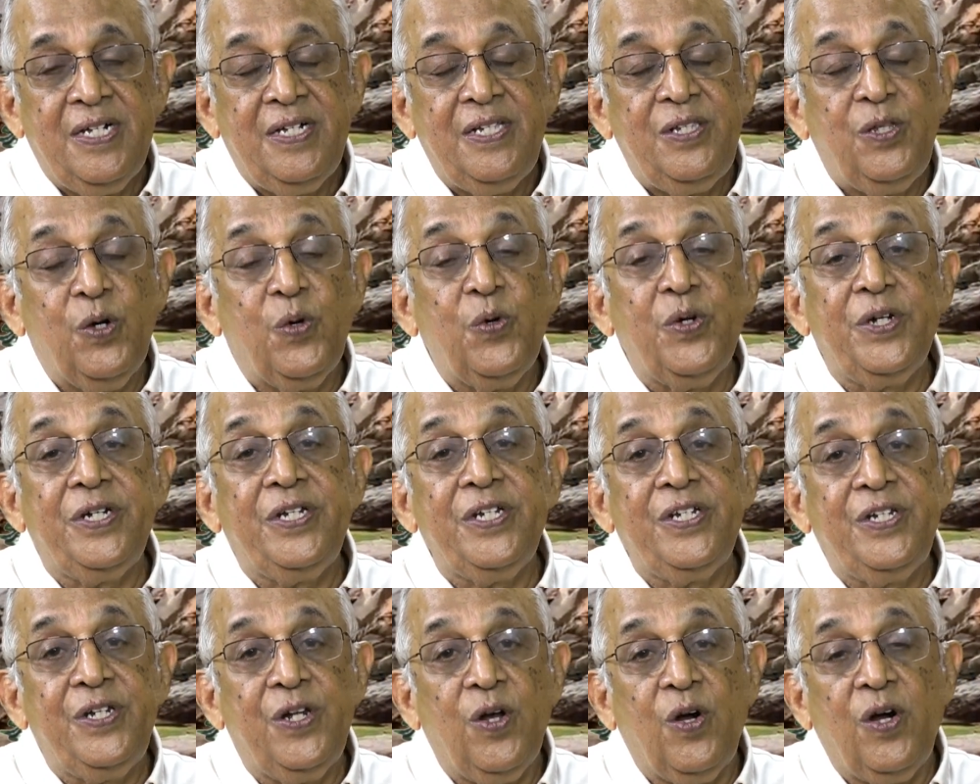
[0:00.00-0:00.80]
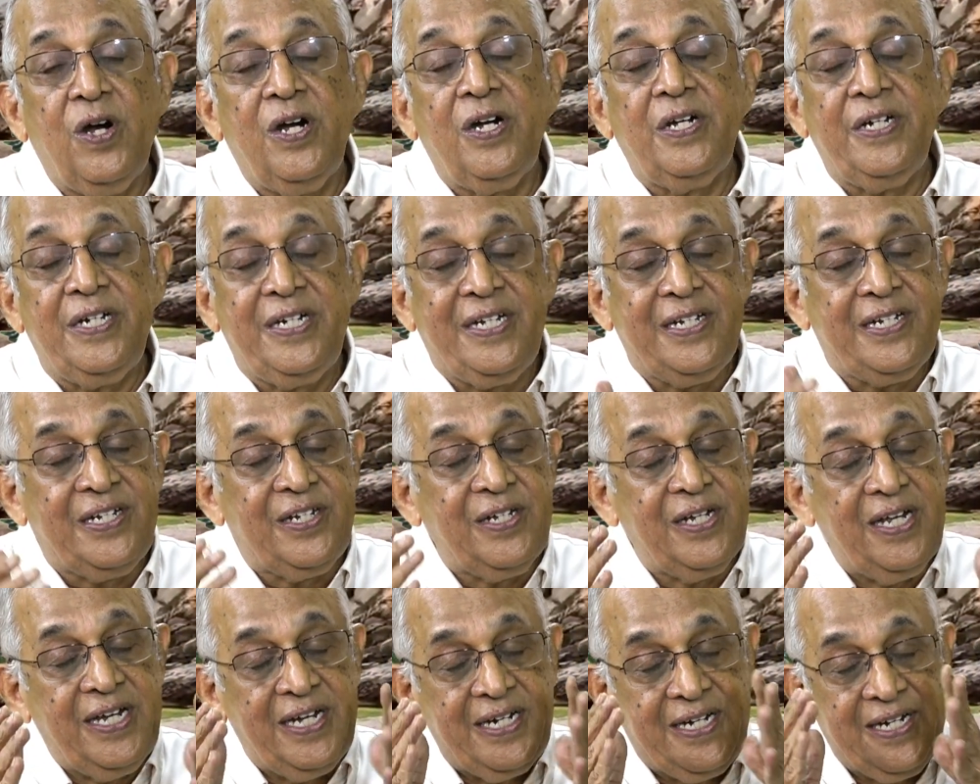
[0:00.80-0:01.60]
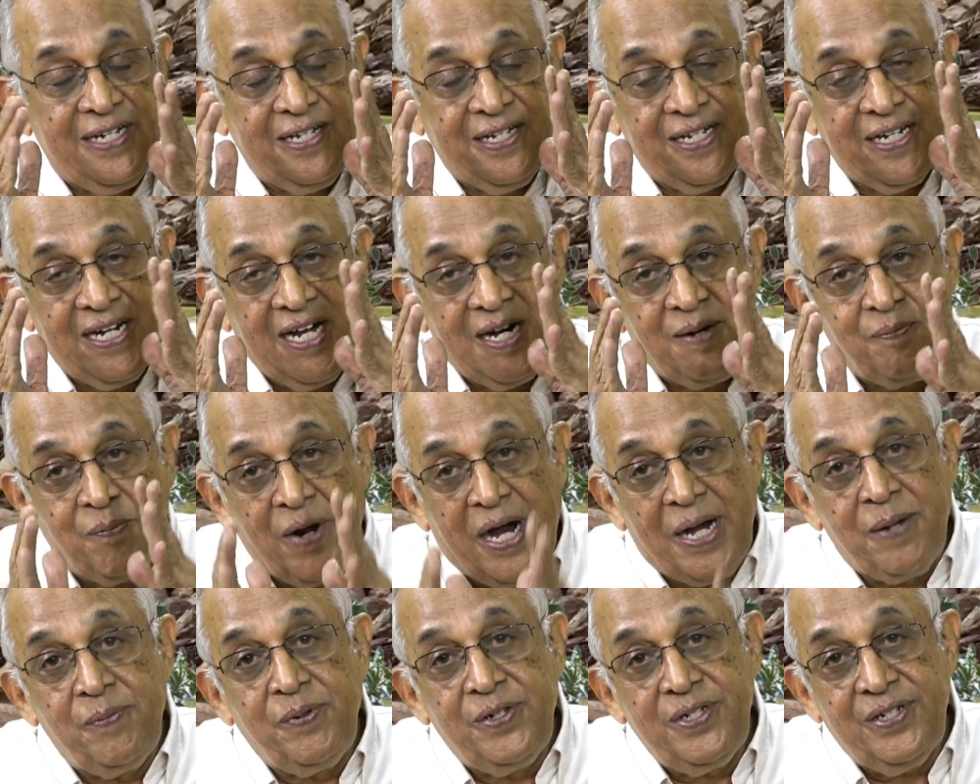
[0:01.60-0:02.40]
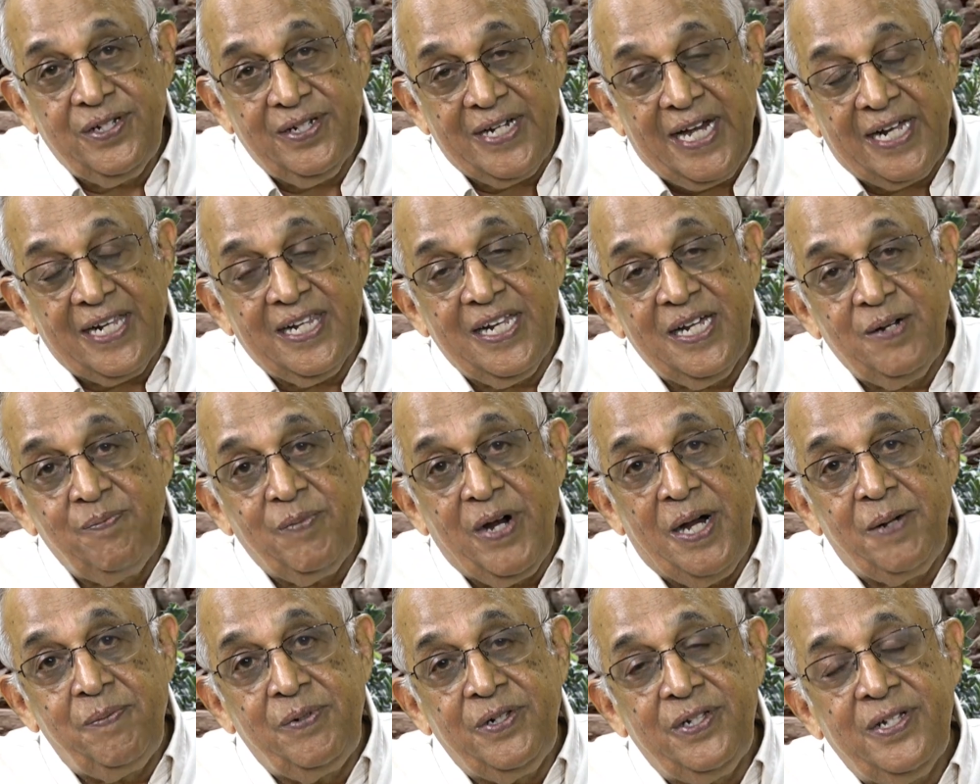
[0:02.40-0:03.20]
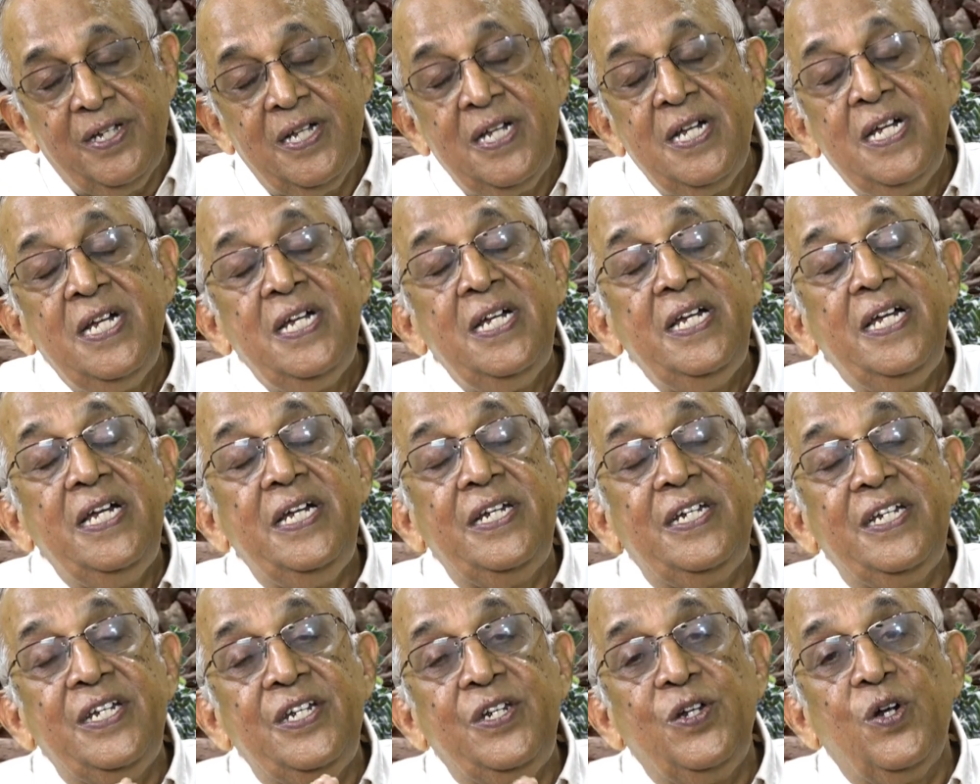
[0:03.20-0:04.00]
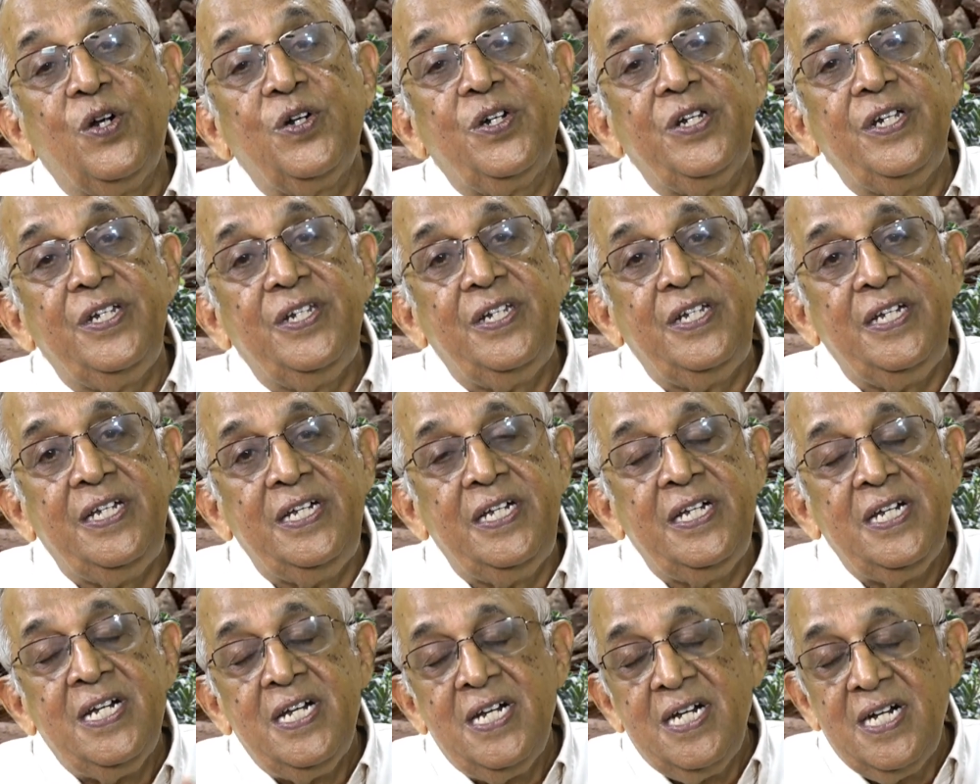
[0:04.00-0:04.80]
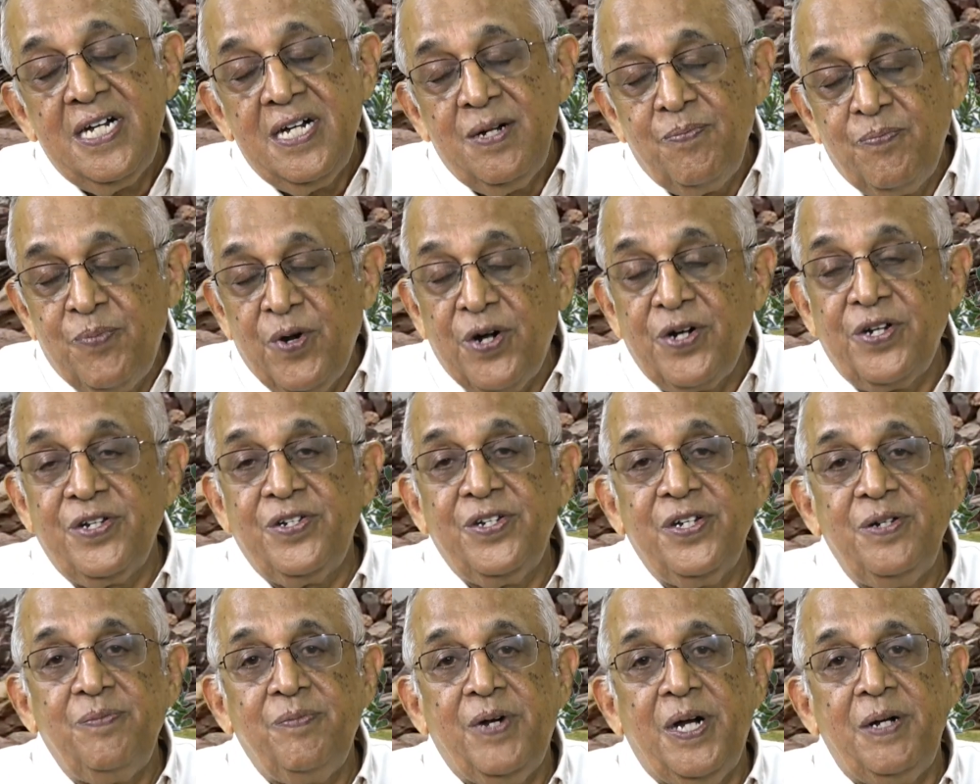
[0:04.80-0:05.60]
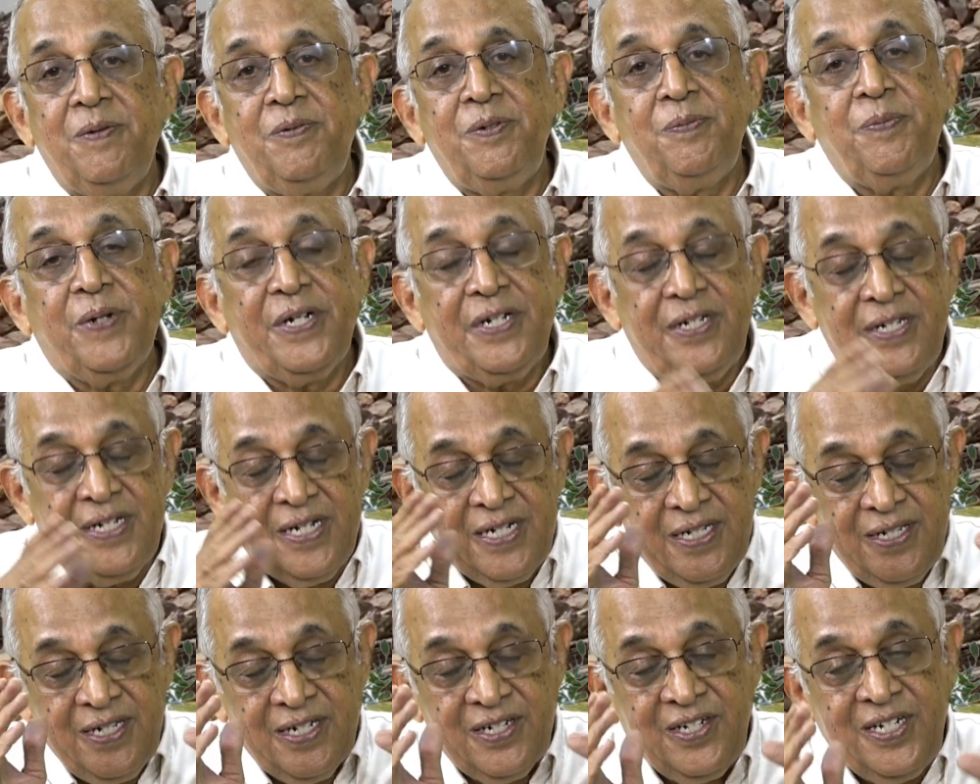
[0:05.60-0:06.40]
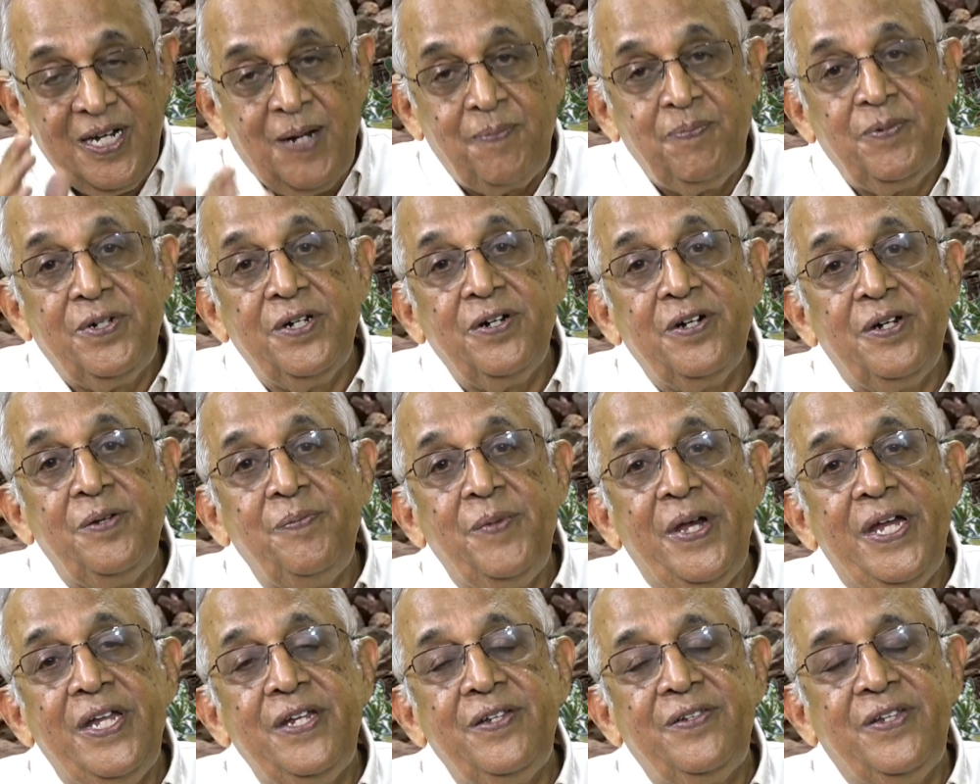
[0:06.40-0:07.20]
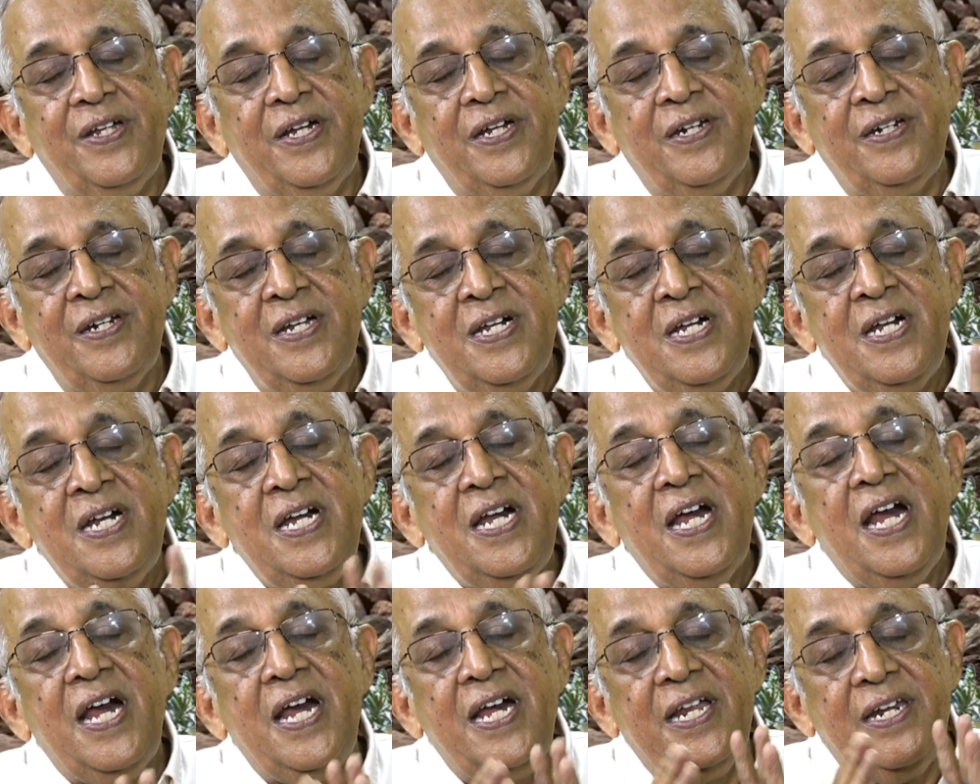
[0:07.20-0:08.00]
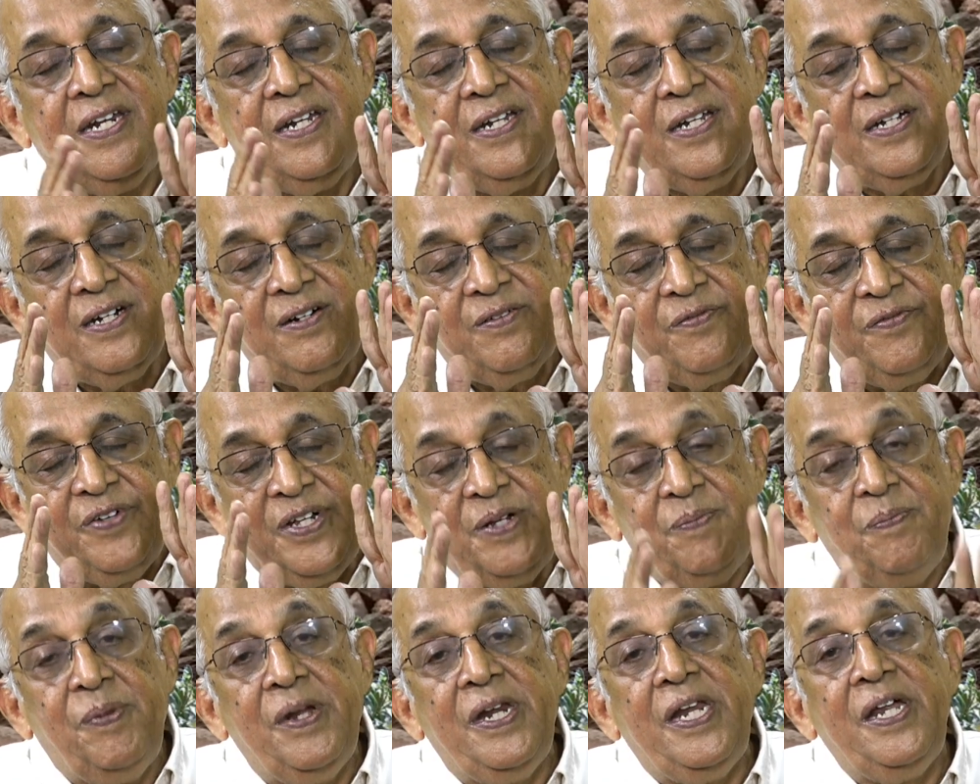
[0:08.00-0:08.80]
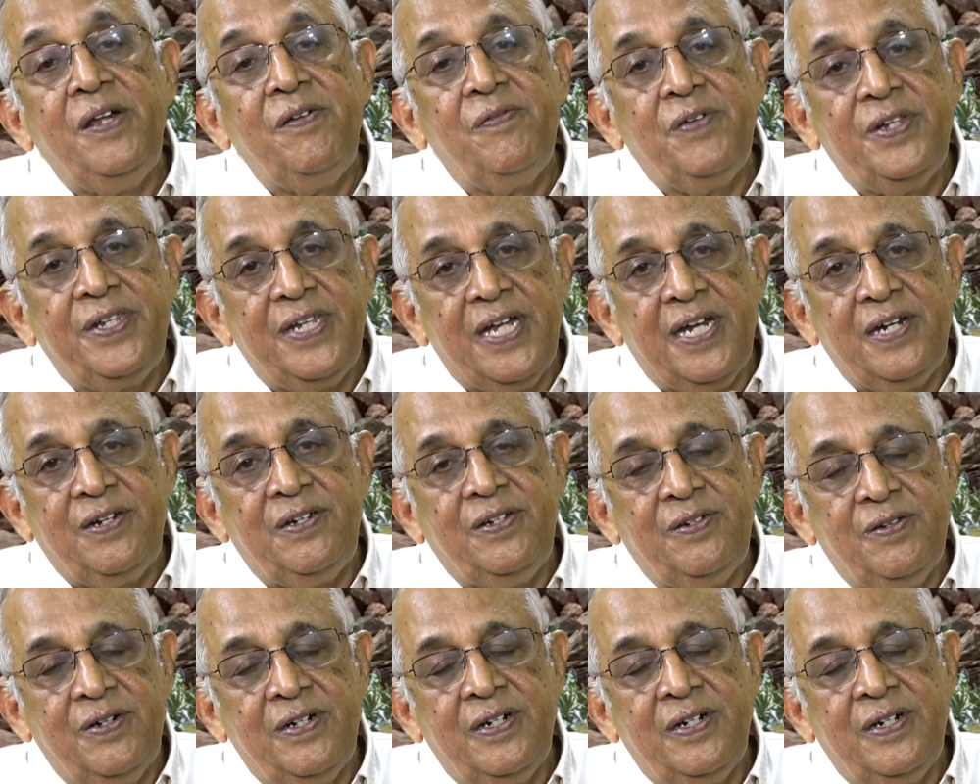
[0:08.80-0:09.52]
Though it is not, it is in our Bibles, Catholic Bibles, it is not in the Protestant Bible. But the chapter remains there, and we believe in that